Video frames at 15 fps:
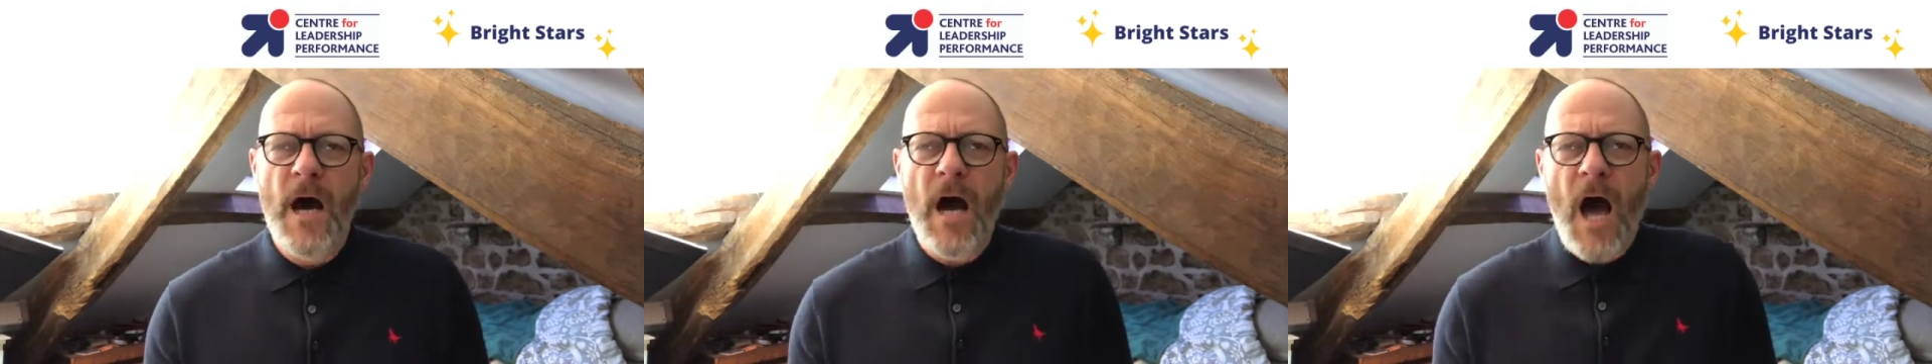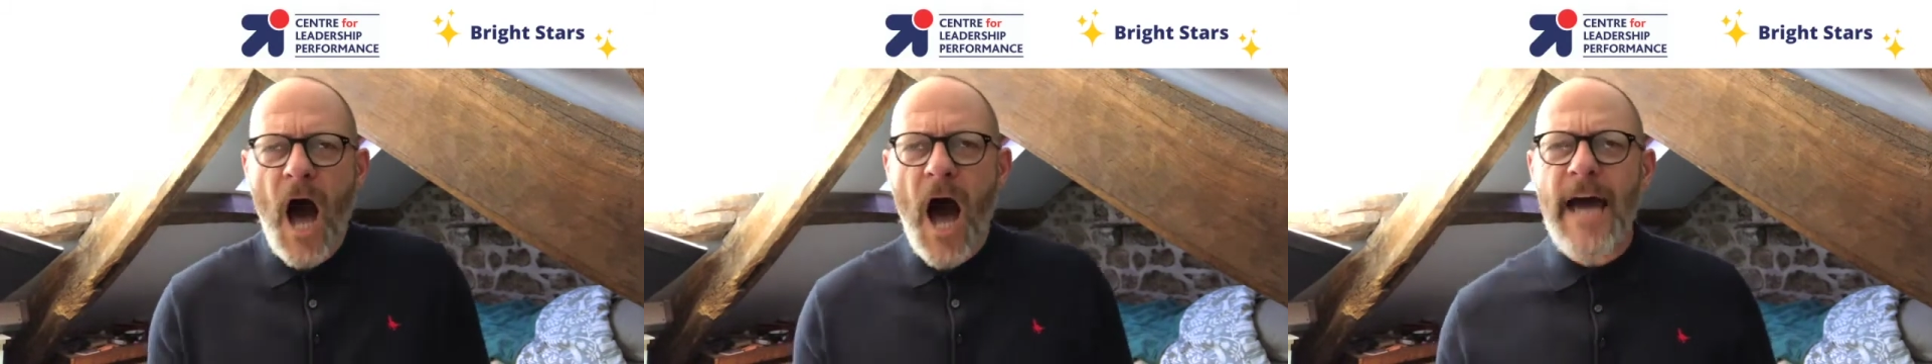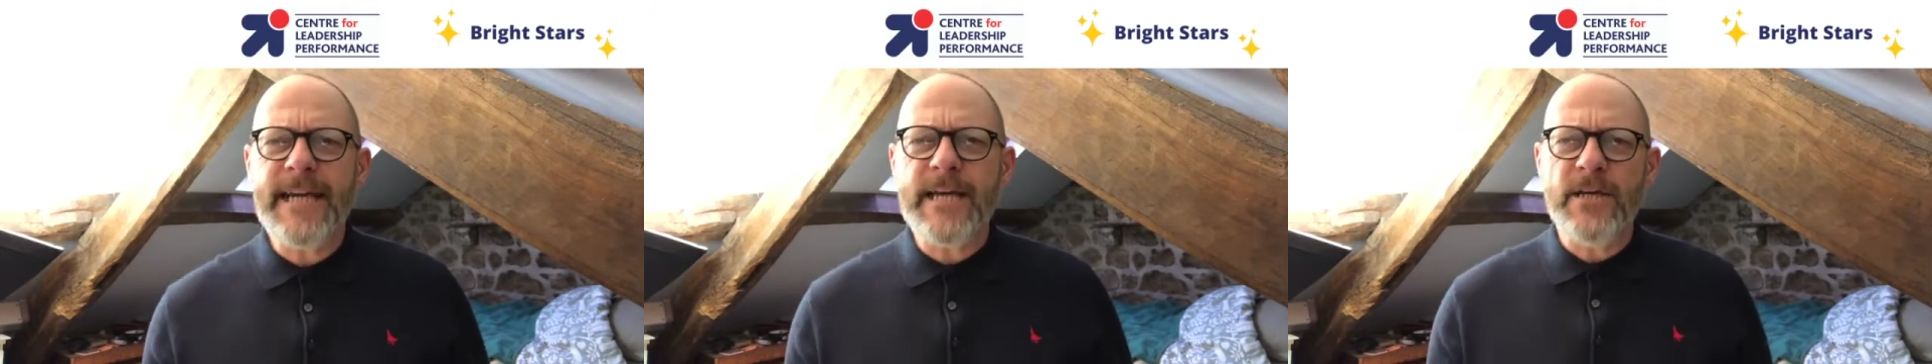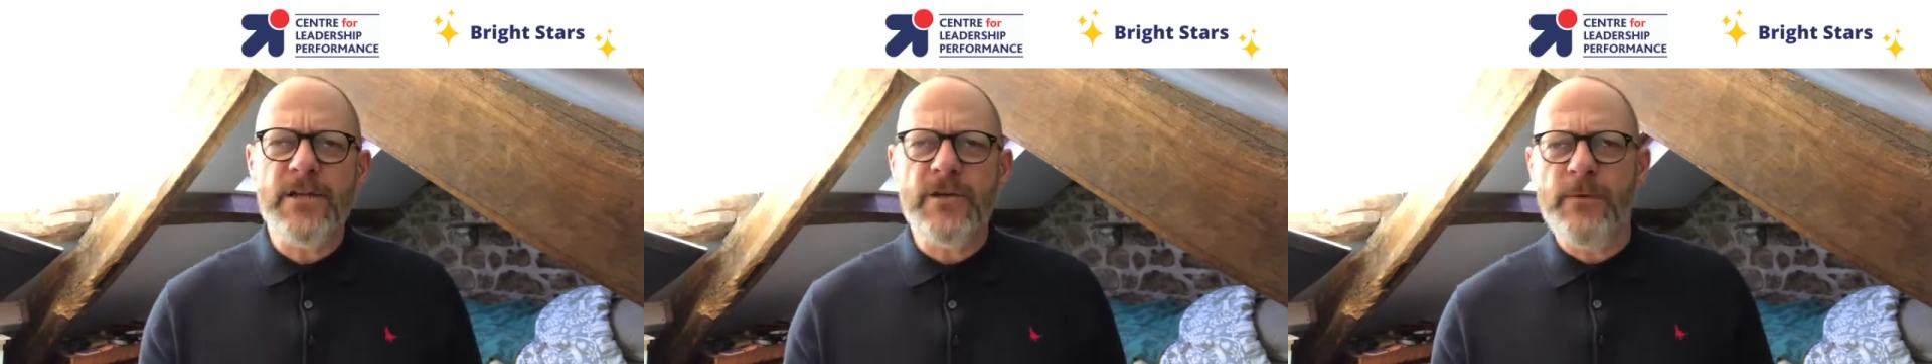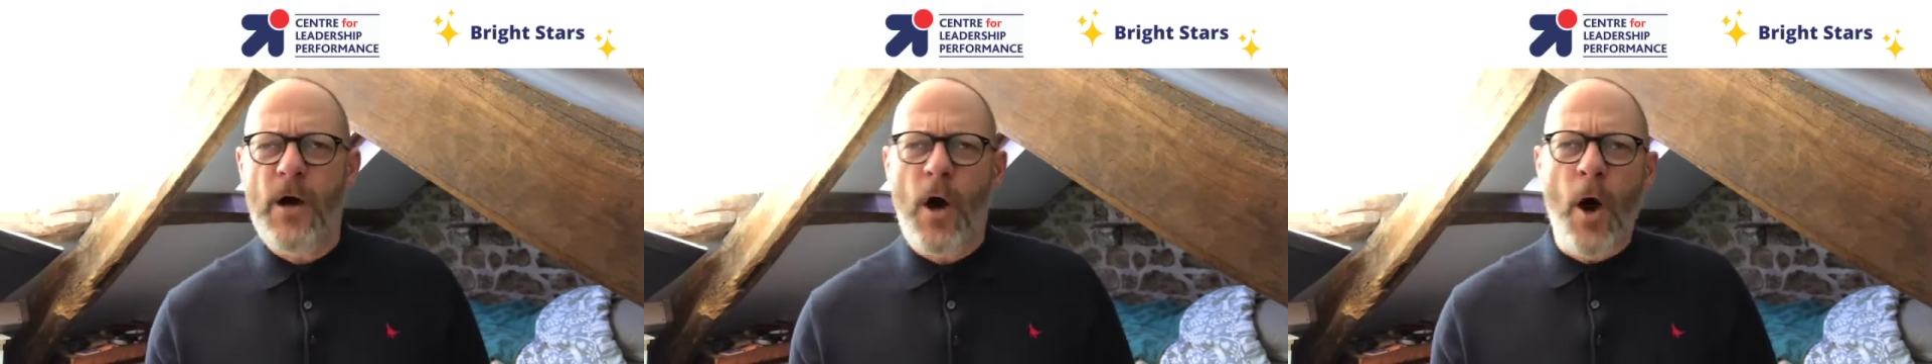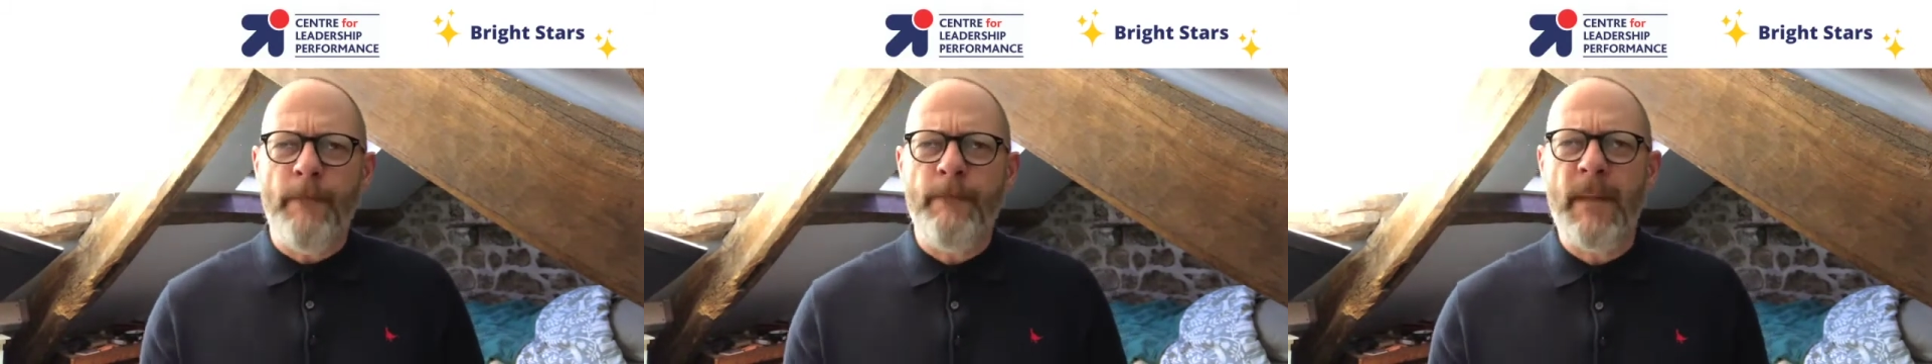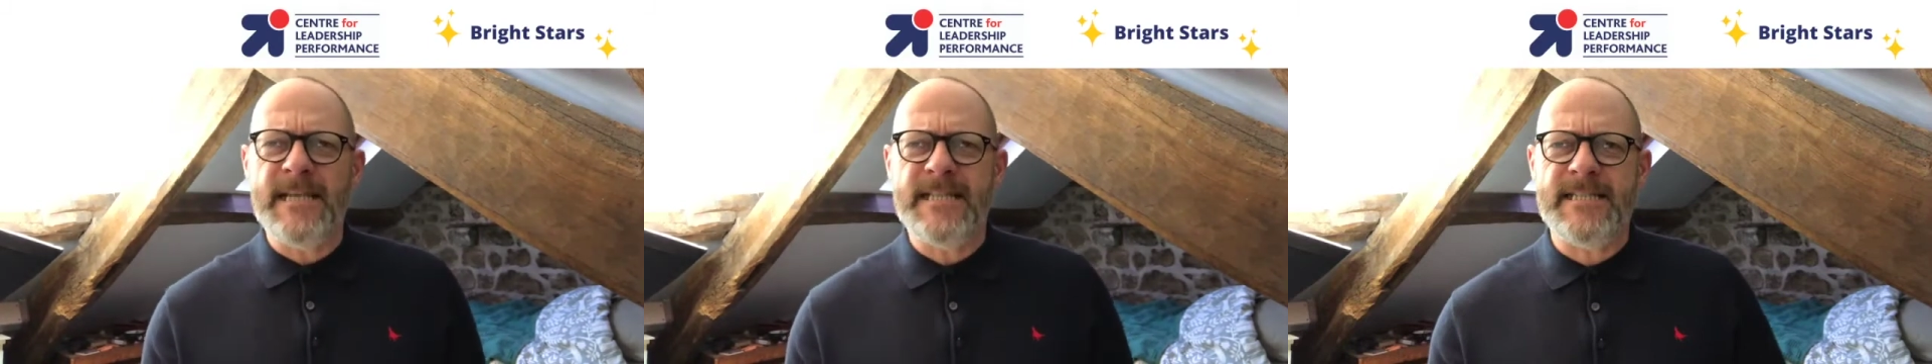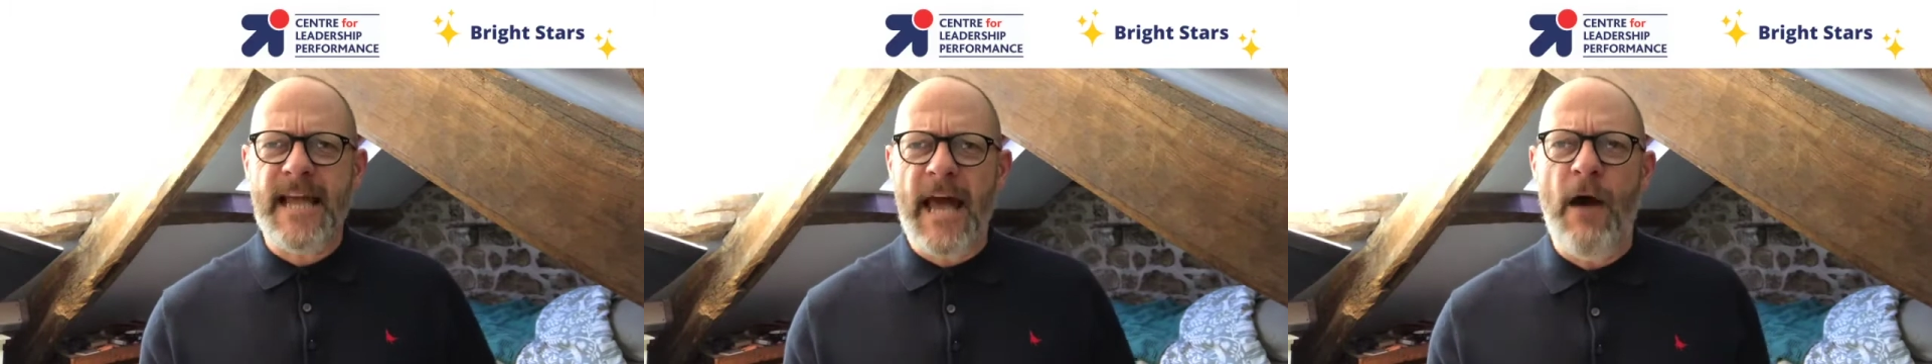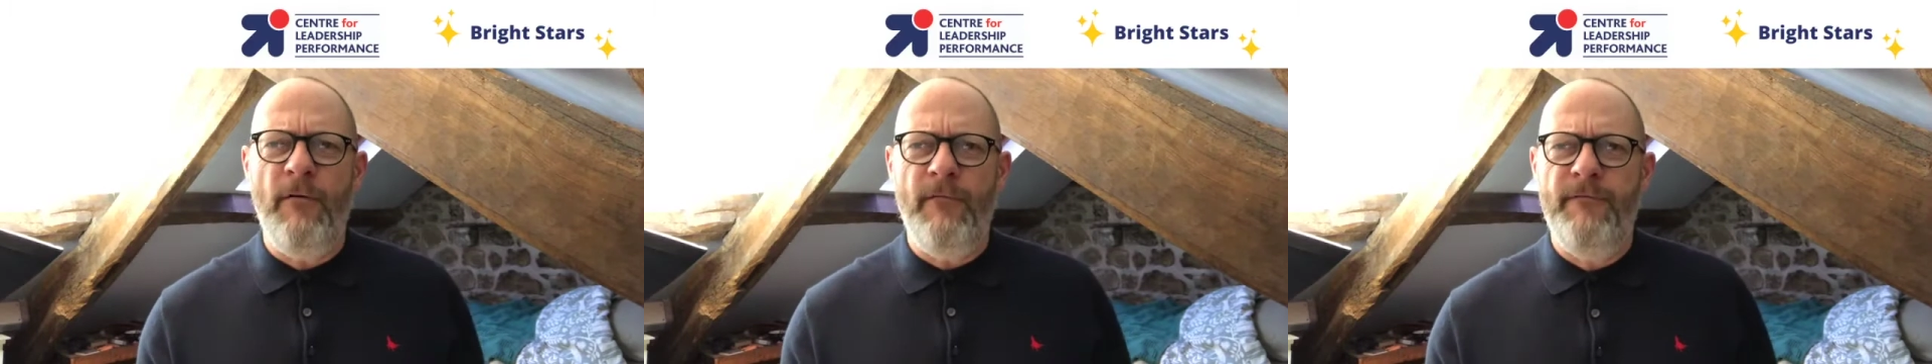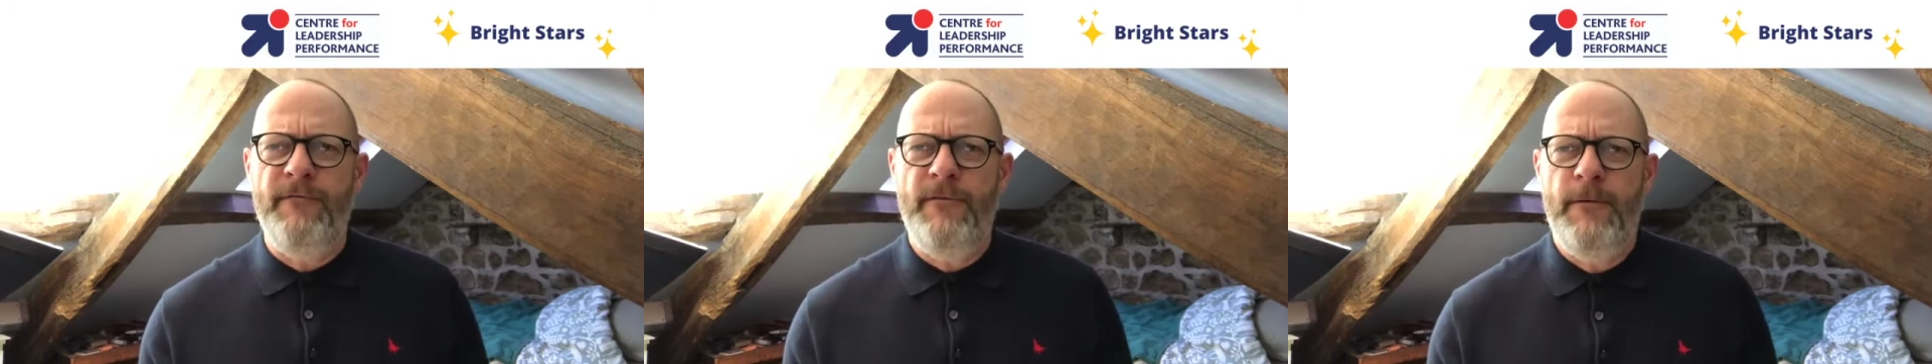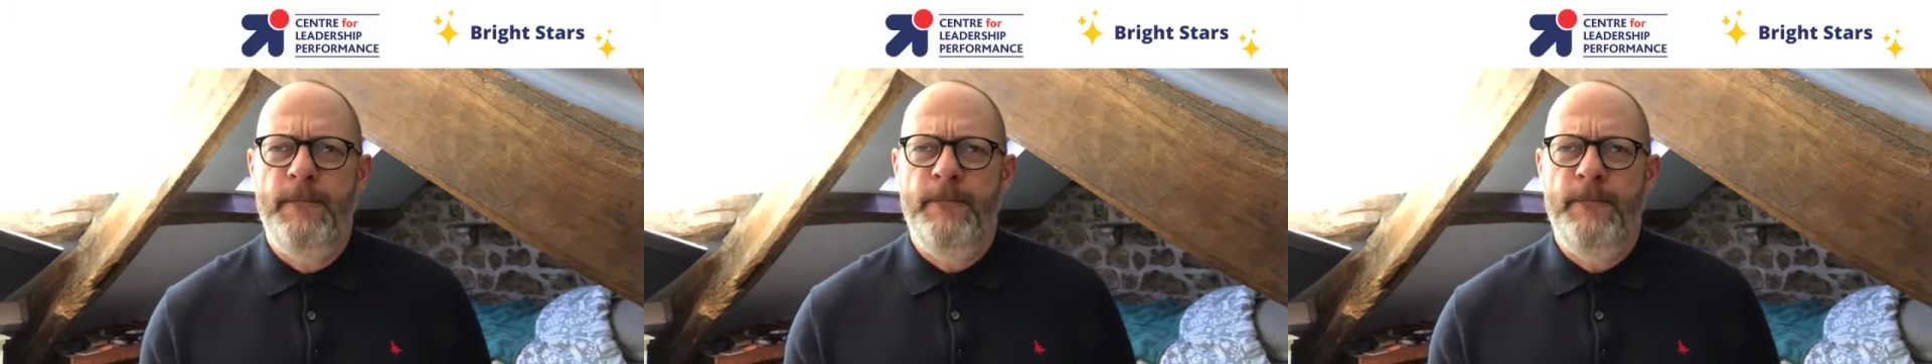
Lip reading: I can do it on myself.